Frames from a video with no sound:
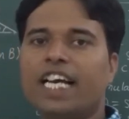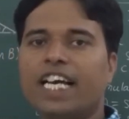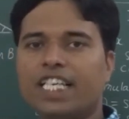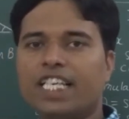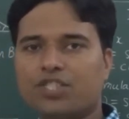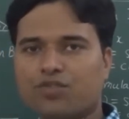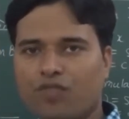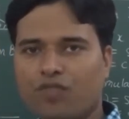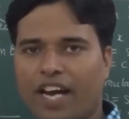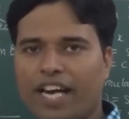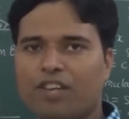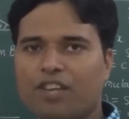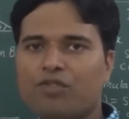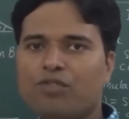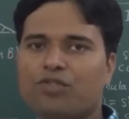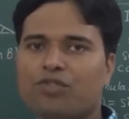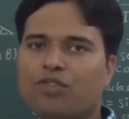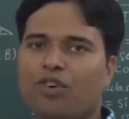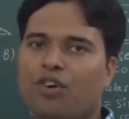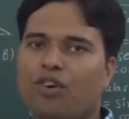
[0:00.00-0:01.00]
square
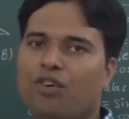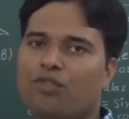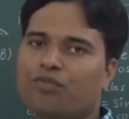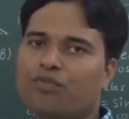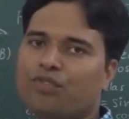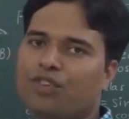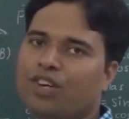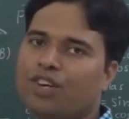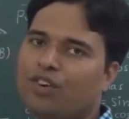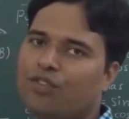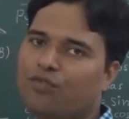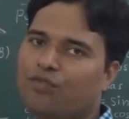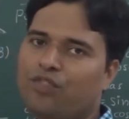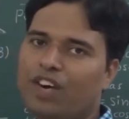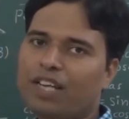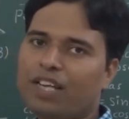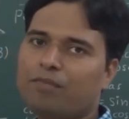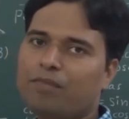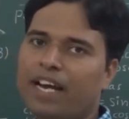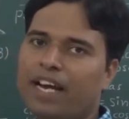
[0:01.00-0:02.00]
root of
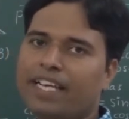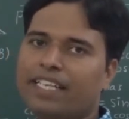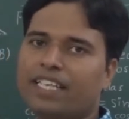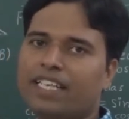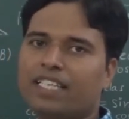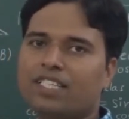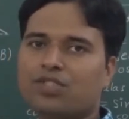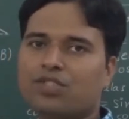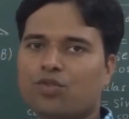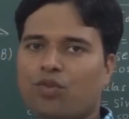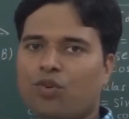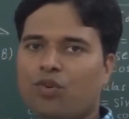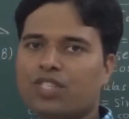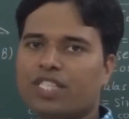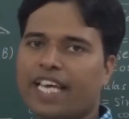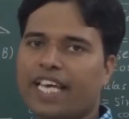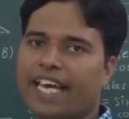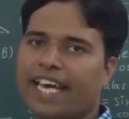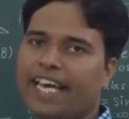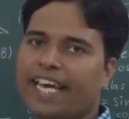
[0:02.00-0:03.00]
1 minus cos
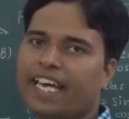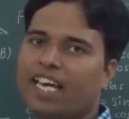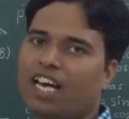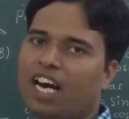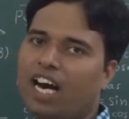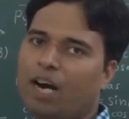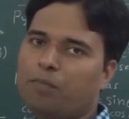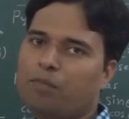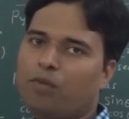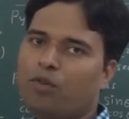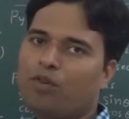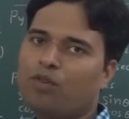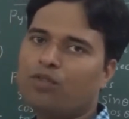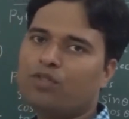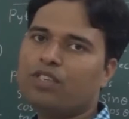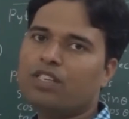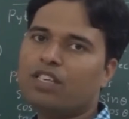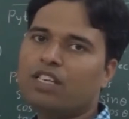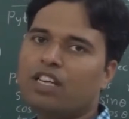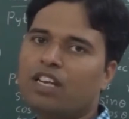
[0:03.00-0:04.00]
a
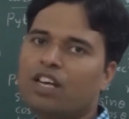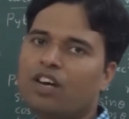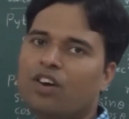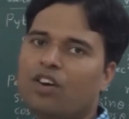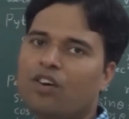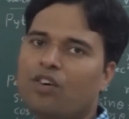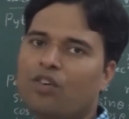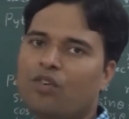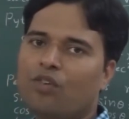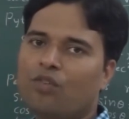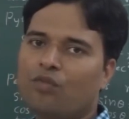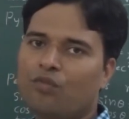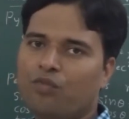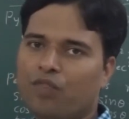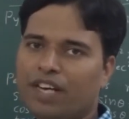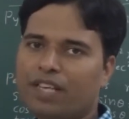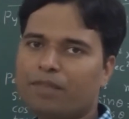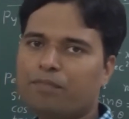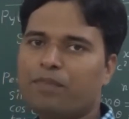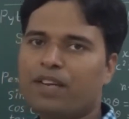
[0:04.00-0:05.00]
upon
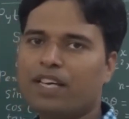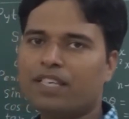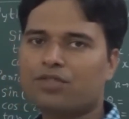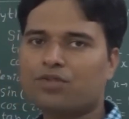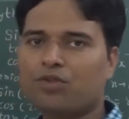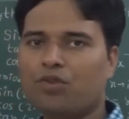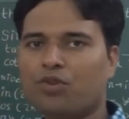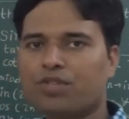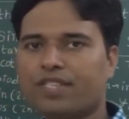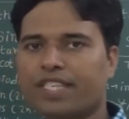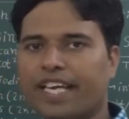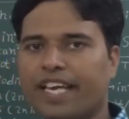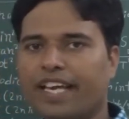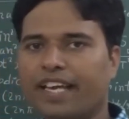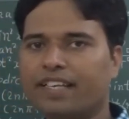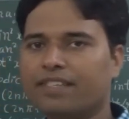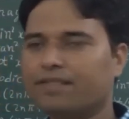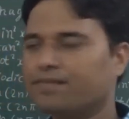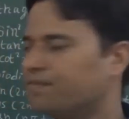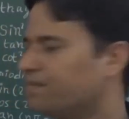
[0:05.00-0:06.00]
1 plus cos a.